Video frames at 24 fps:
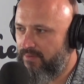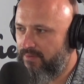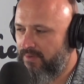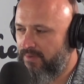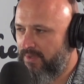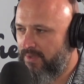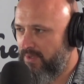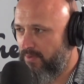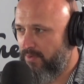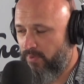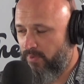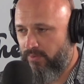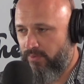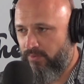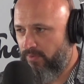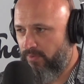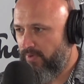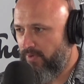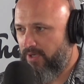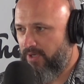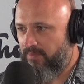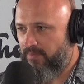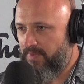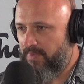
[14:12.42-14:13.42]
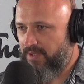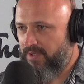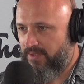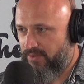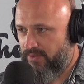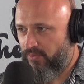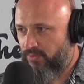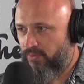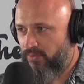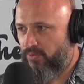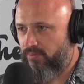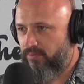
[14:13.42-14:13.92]
we, we recommend it to
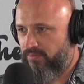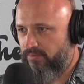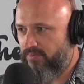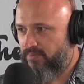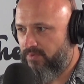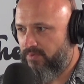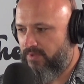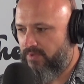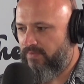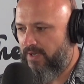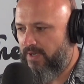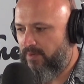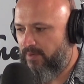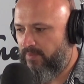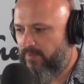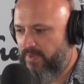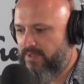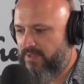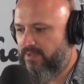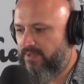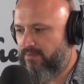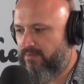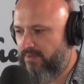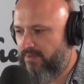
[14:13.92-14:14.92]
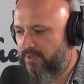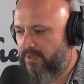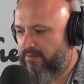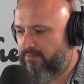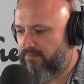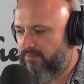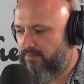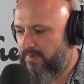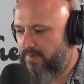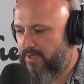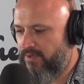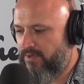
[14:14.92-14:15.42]
all developers and, and,
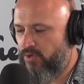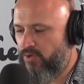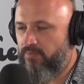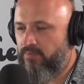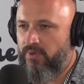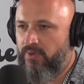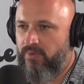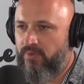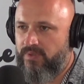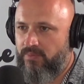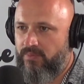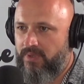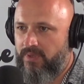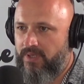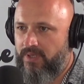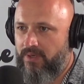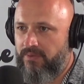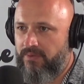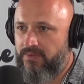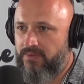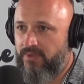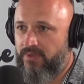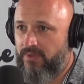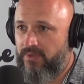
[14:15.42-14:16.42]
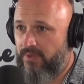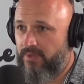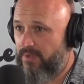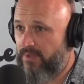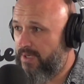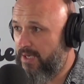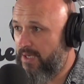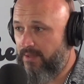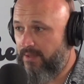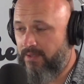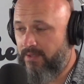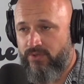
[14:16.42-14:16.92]
and new buildings that we go into. Get
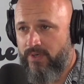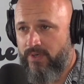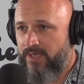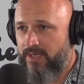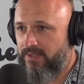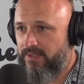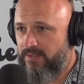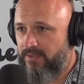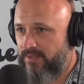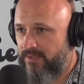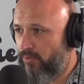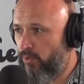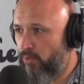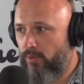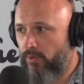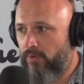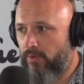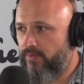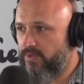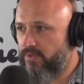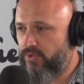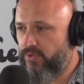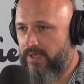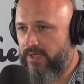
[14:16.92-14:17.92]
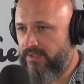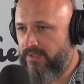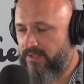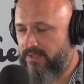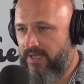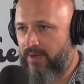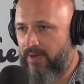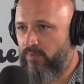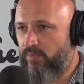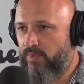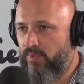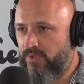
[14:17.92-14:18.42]
the drains, all of the drains
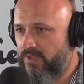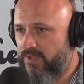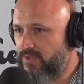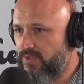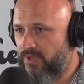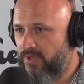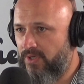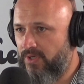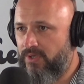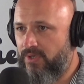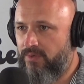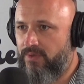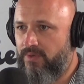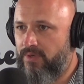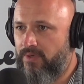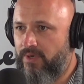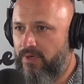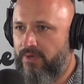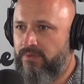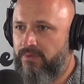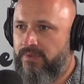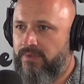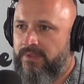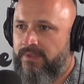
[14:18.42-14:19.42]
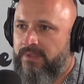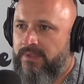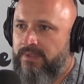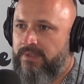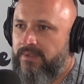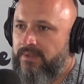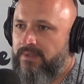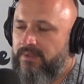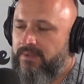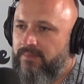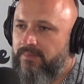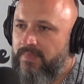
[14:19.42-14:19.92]
camera, just so you, yeah. you know.
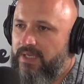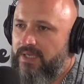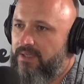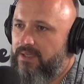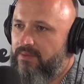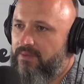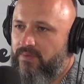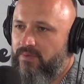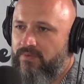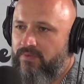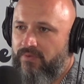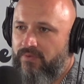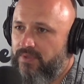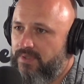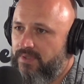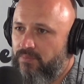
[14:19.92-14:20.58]
Man, that's actually